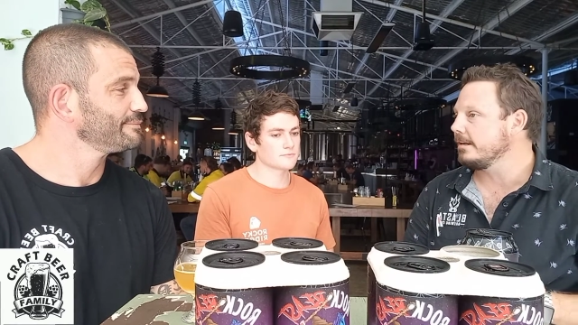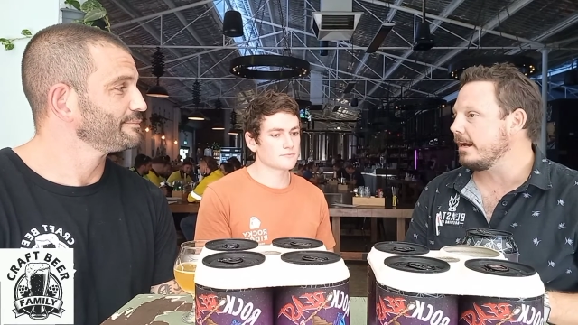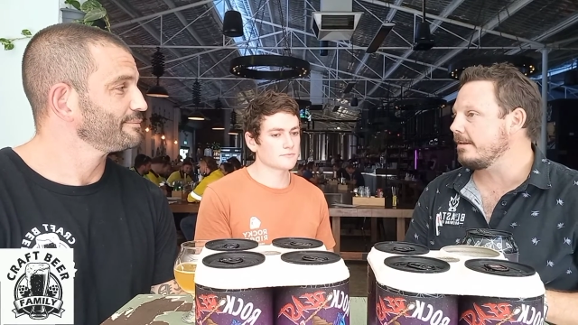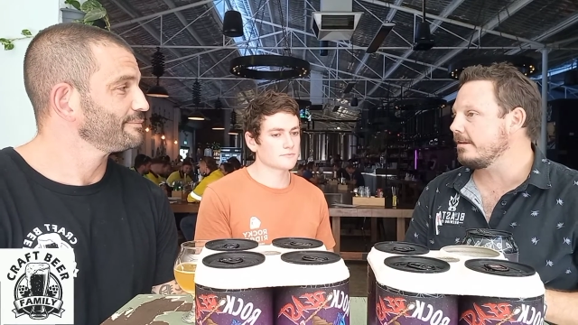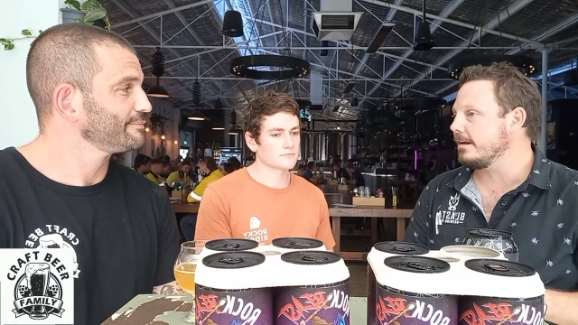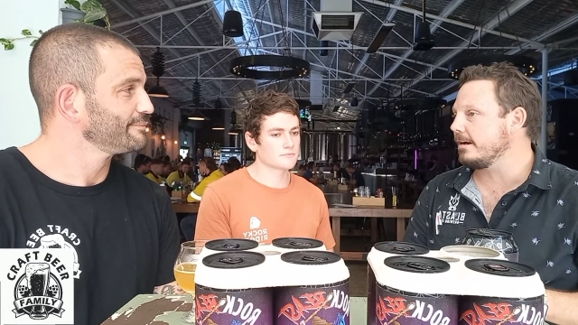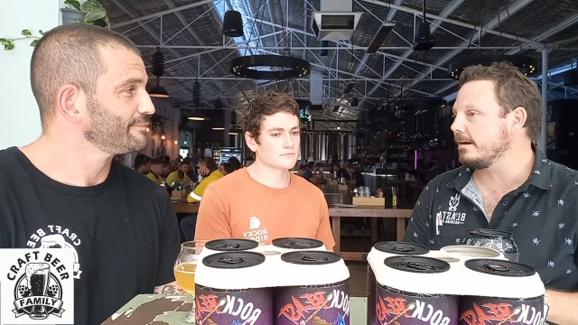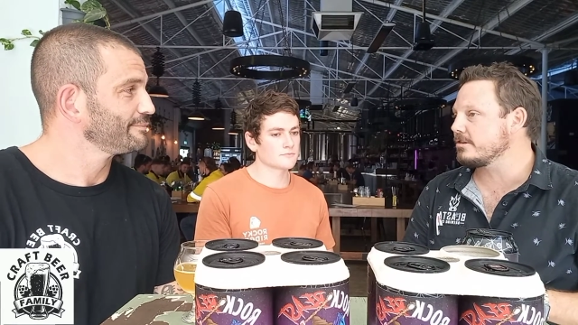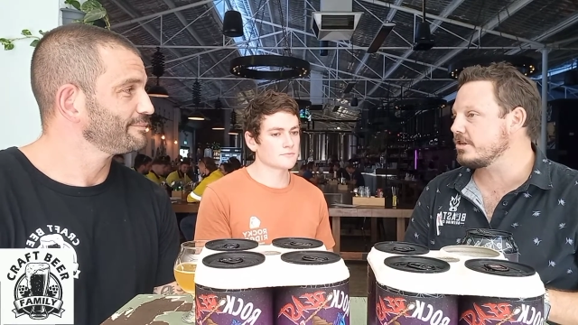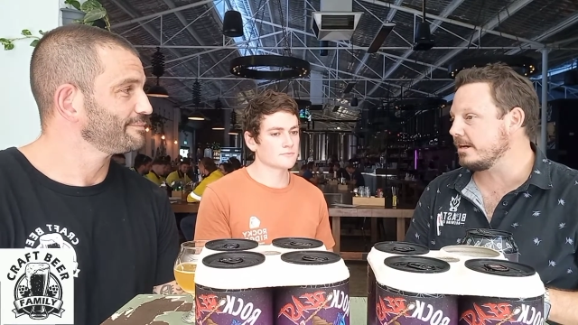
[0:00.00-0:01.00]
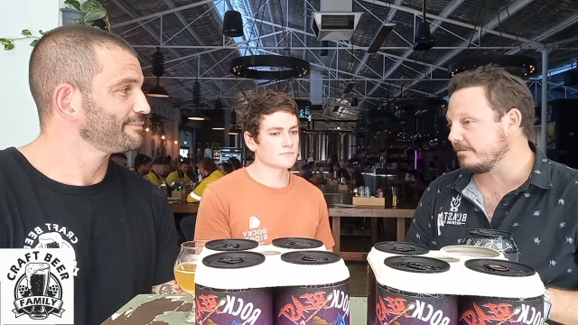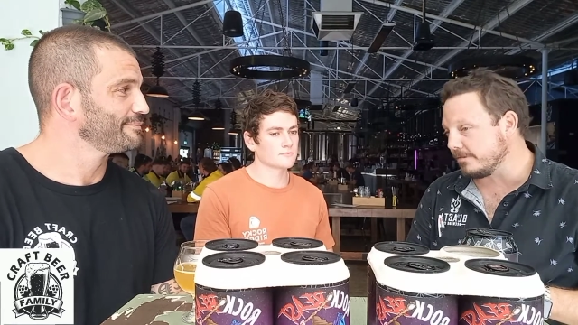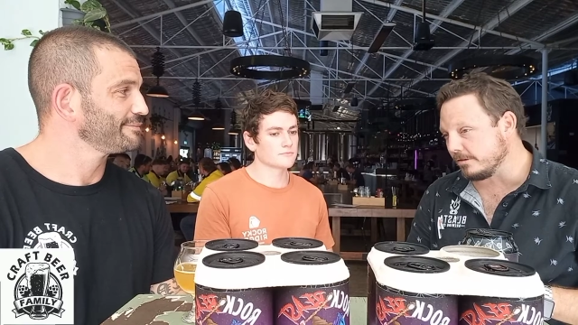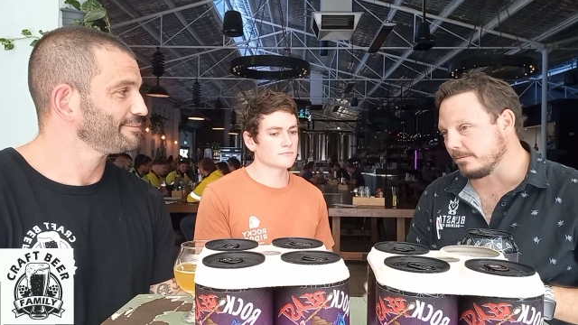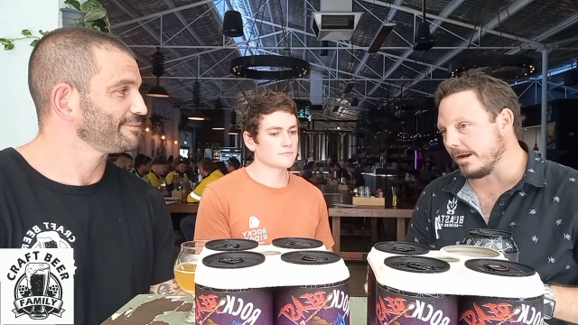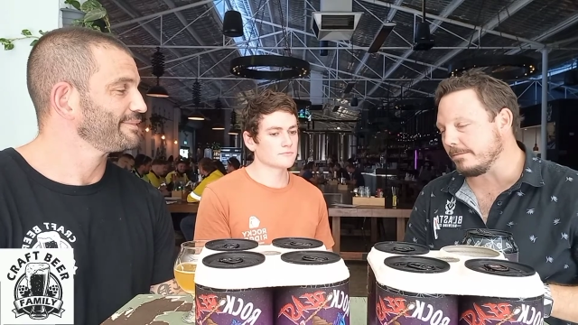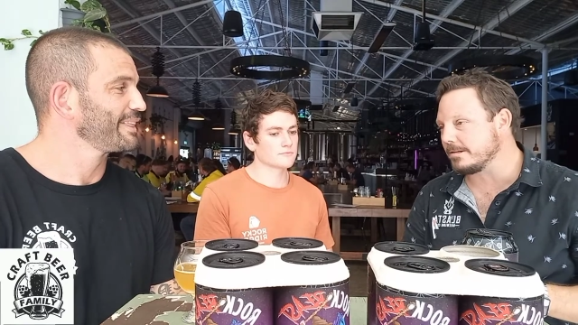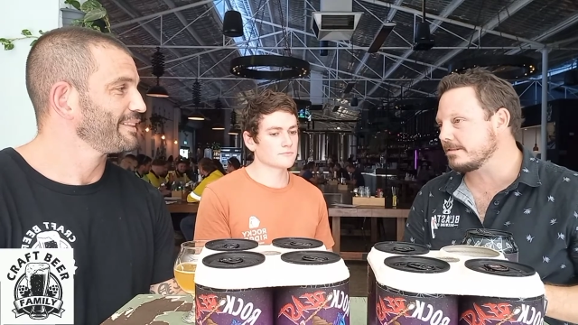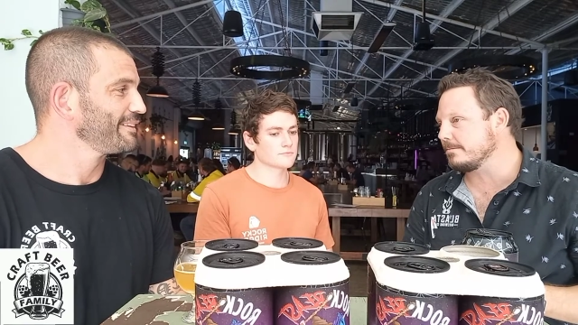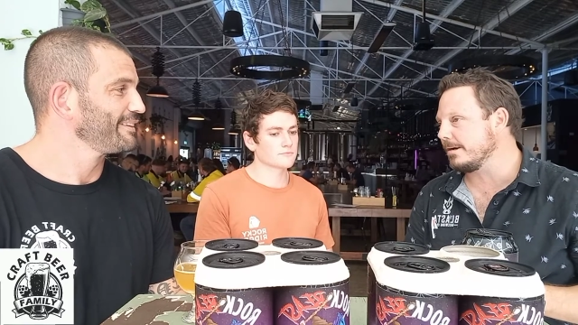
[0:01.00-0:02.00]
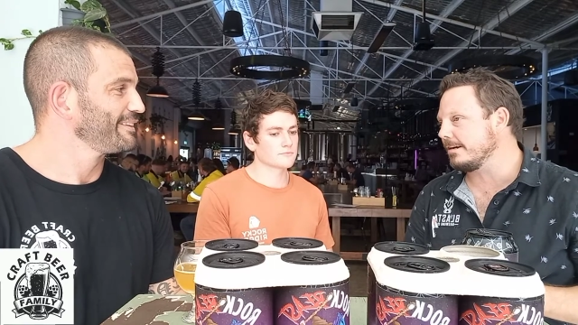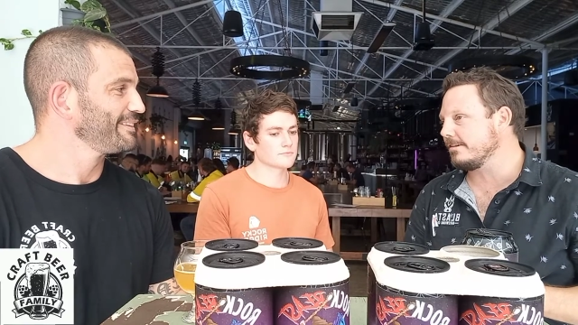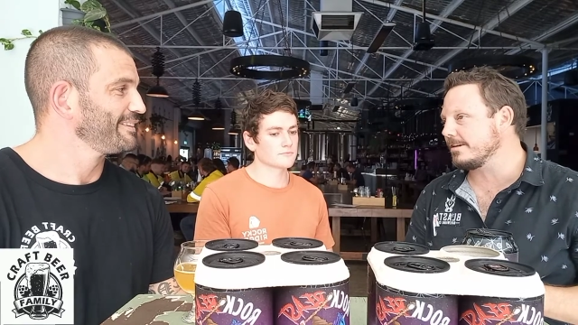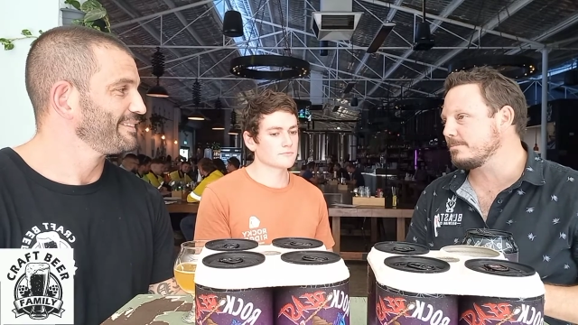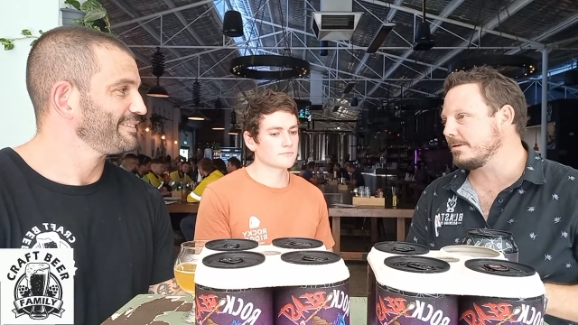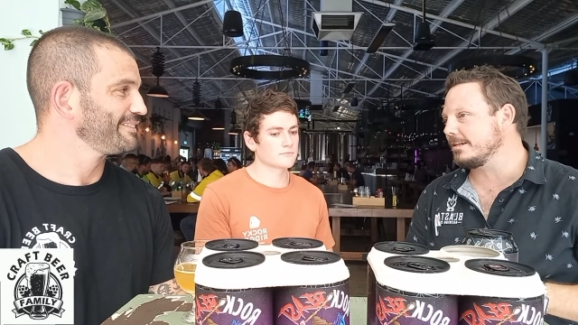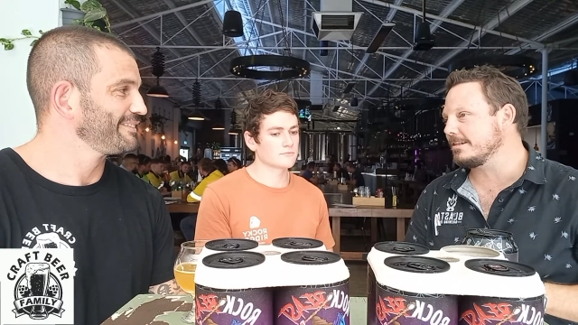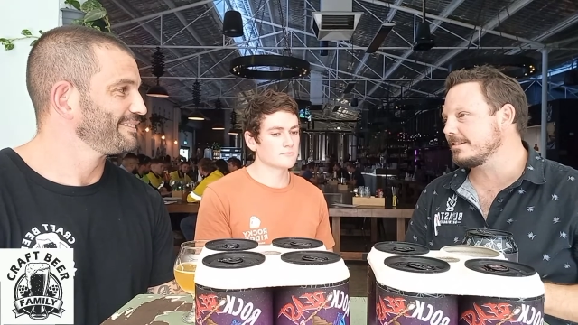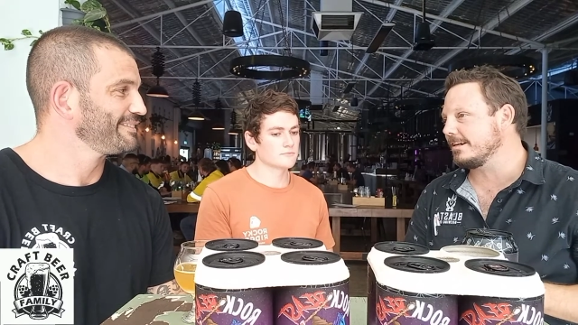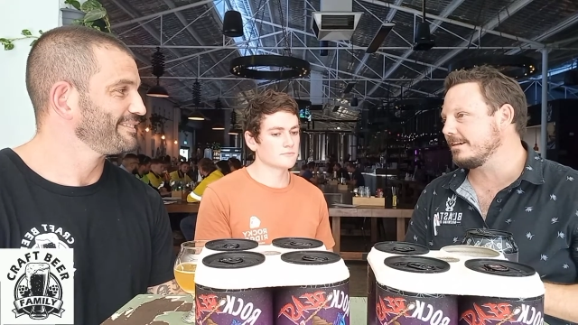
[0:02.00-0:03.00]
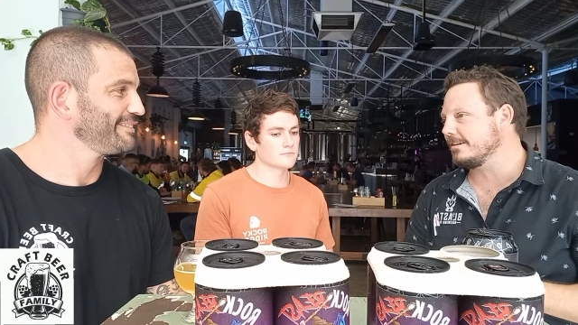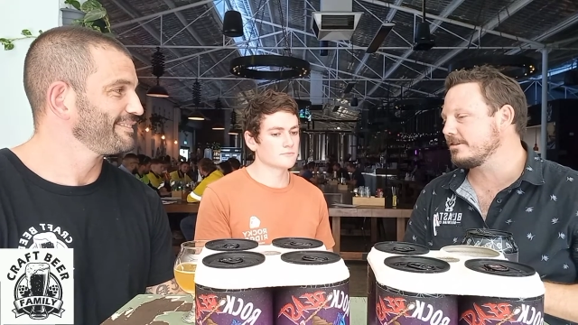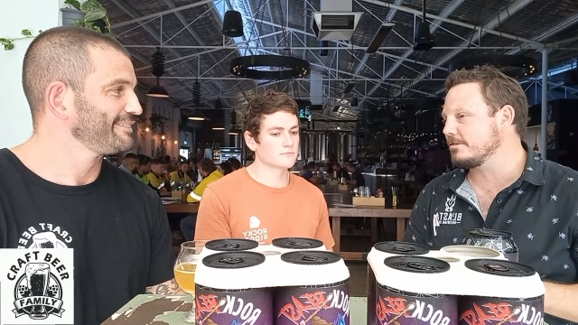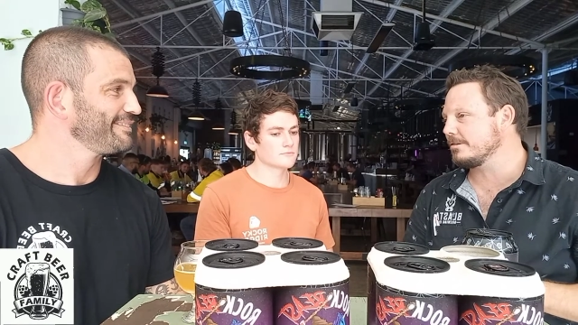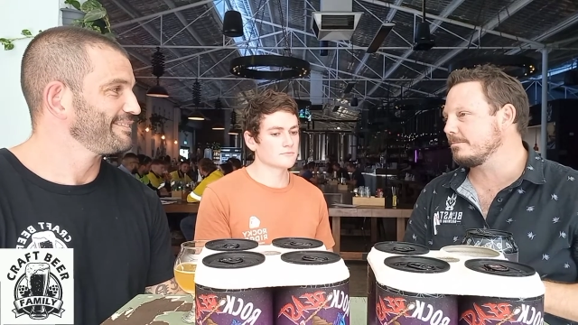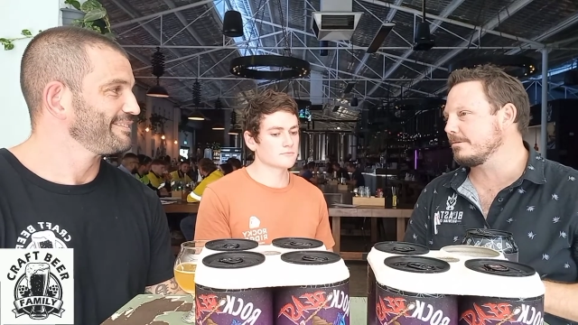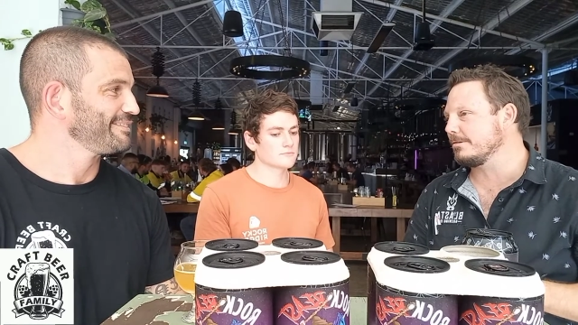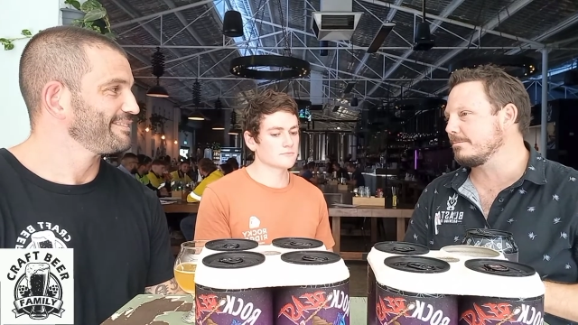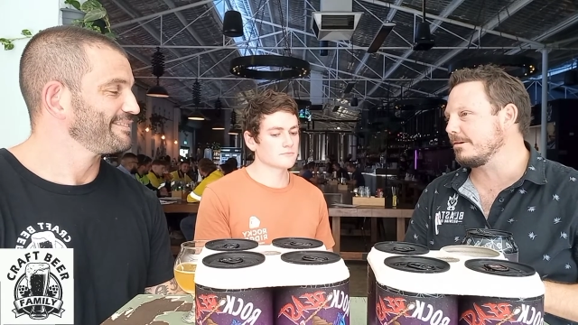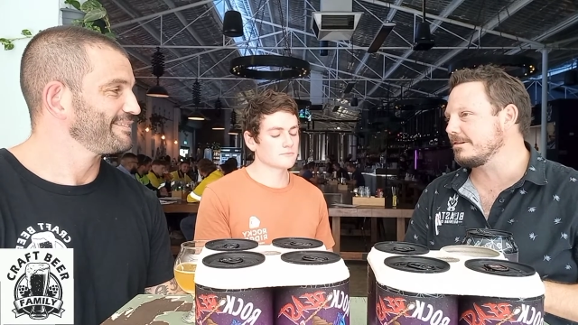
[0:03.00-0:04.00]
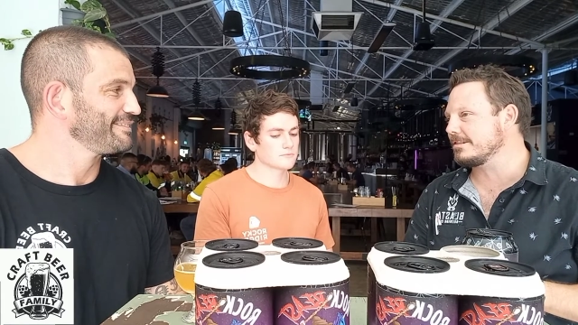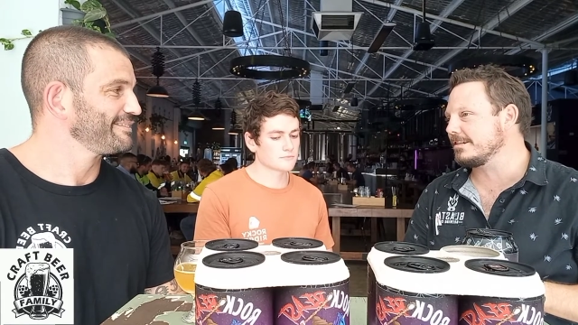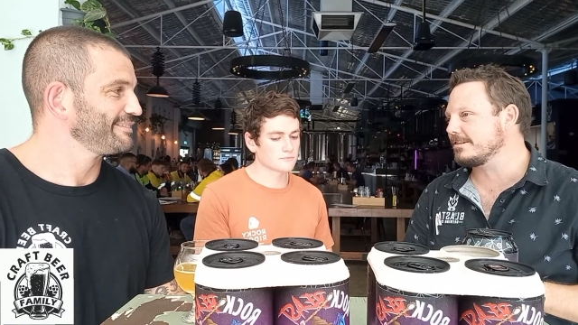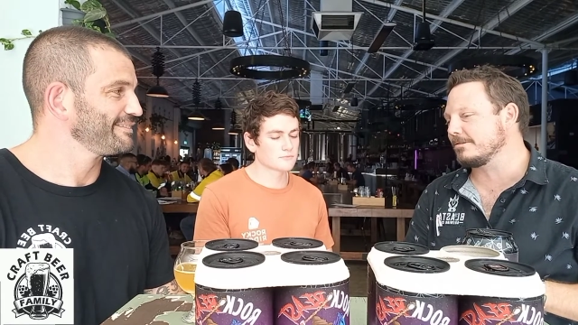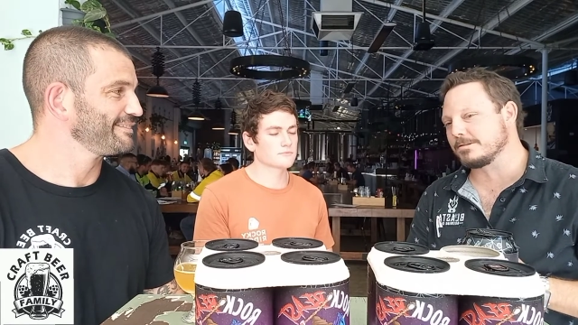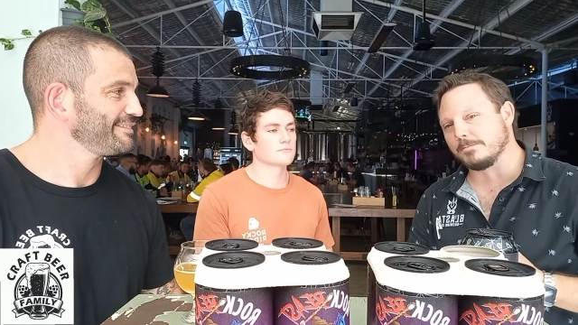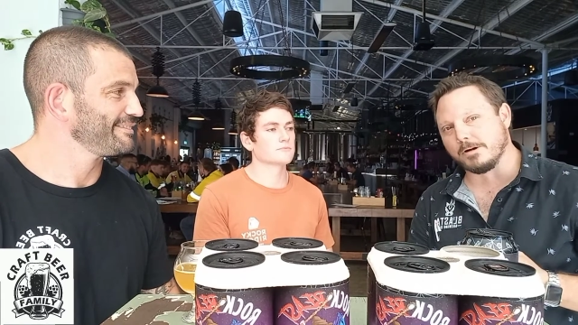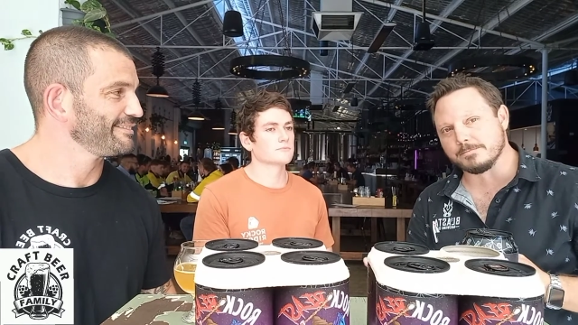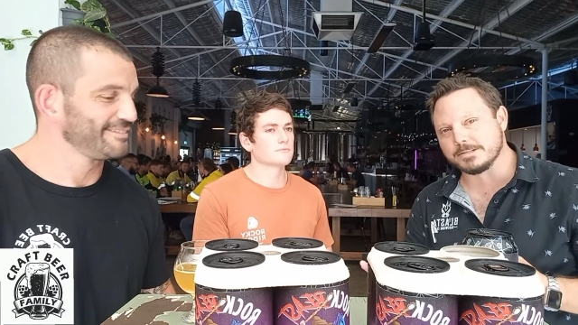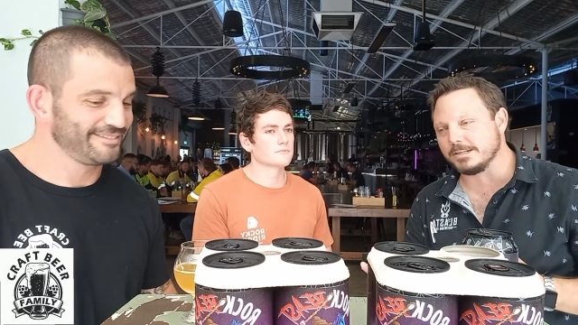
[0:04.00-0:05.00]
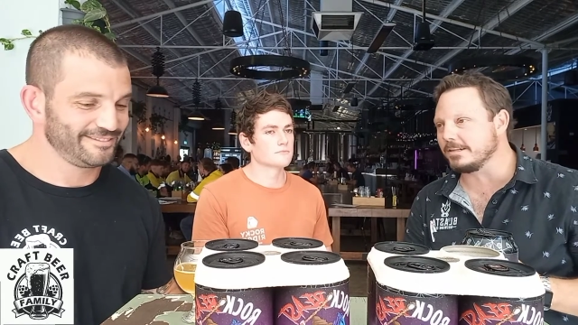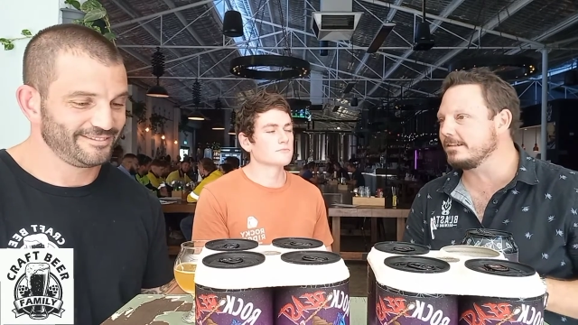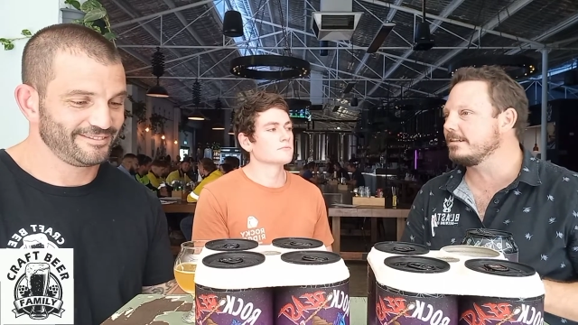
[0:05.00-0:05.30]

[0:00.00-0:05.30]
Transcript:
Speaker 1: and then uh, shared a few, maybe some nice beers during the brewing process, threw some hops in,